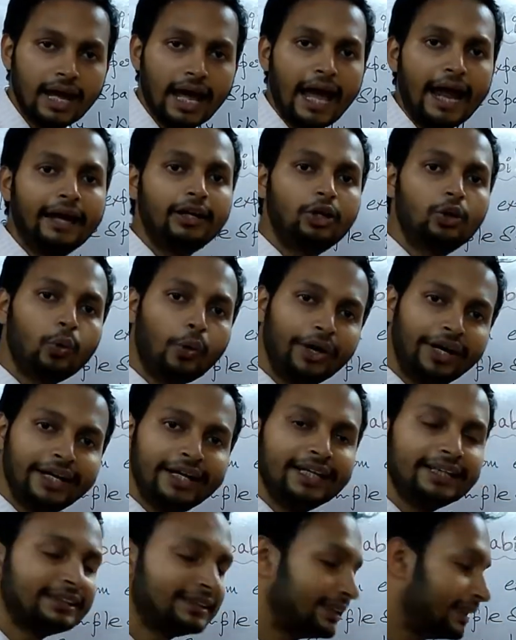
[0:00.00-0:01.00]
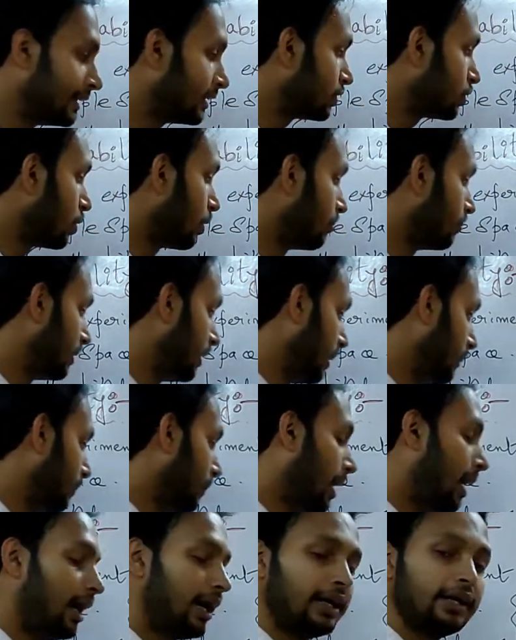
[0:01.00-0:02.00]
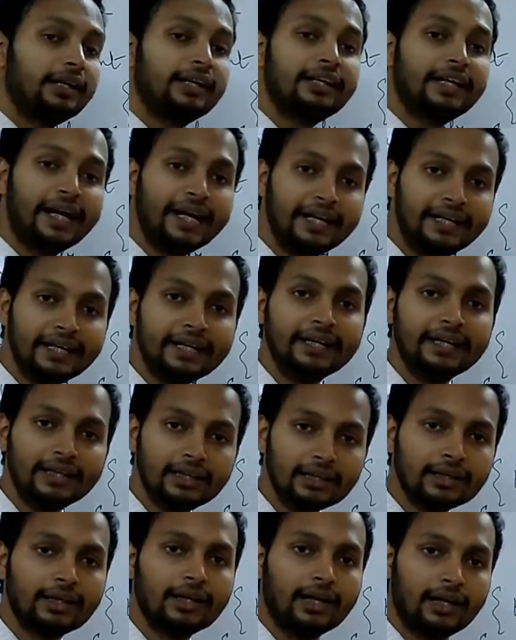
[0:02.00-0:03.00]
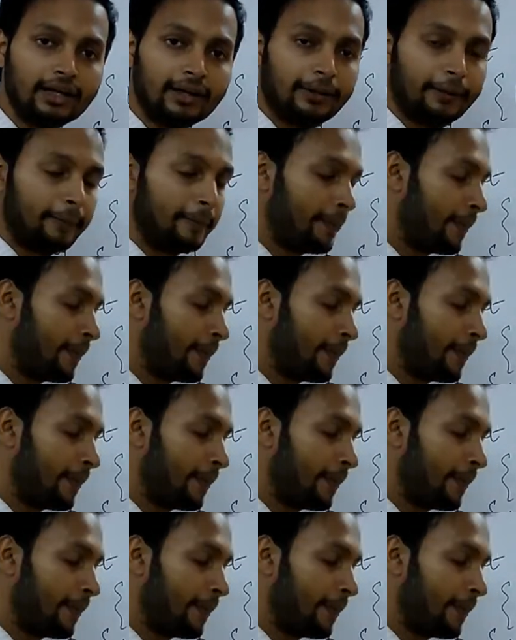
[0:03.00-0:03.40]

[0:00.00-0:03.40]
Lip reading: and 26 of them are red in color.